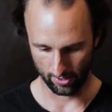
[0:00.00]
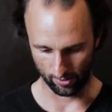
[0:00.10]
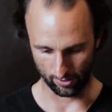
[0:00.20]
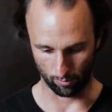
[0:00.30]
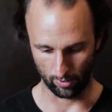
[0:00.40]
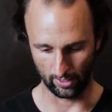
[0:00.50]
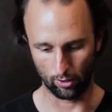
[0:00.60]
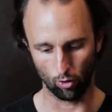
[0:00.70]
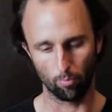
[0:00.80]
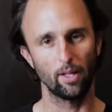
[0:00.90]
So this is a really
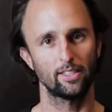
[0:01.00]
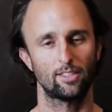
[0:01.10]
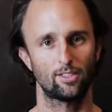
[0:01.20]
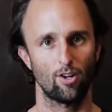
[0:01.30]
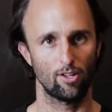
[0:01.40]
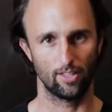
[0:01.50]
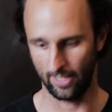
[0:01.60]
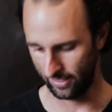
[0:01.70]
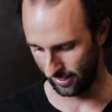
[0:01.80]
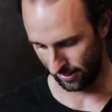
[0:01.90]
cool place to start. The
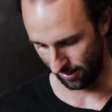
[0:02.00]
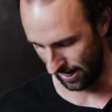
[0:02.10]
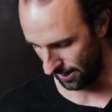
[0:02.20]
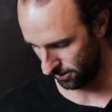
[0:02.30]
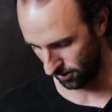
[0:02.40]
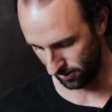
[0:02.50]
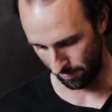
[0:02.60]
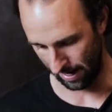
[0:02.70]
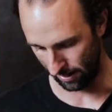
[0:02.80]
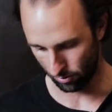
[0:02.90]
kids get their hands on
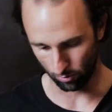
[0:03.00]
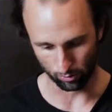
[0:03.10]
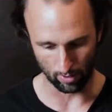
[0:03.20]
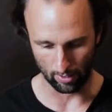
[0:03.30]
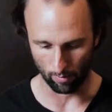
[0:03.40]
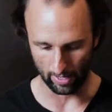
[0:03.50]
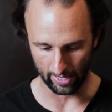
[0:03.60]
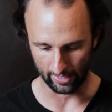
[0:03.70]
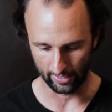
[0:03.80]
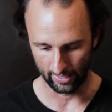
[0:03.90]
some hand tools right
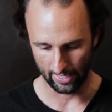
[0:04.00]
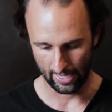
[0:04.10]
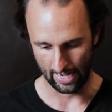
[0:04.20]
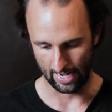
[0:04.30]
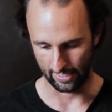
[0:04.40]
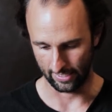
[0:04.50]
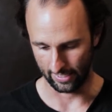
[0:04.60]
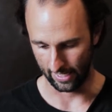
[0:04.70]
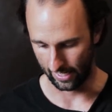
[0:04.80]
away and